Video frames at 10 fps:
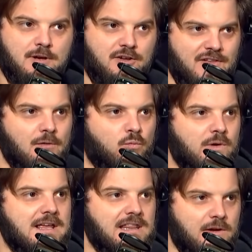because that
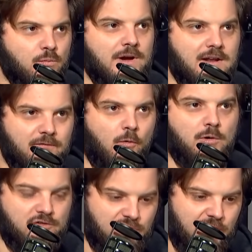really
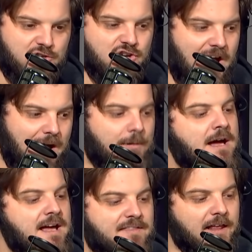reinforces the job
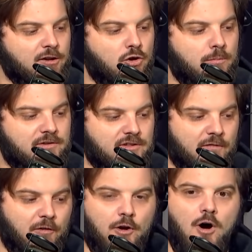that Loomis in
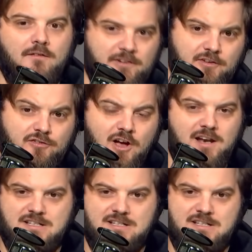the front office has done,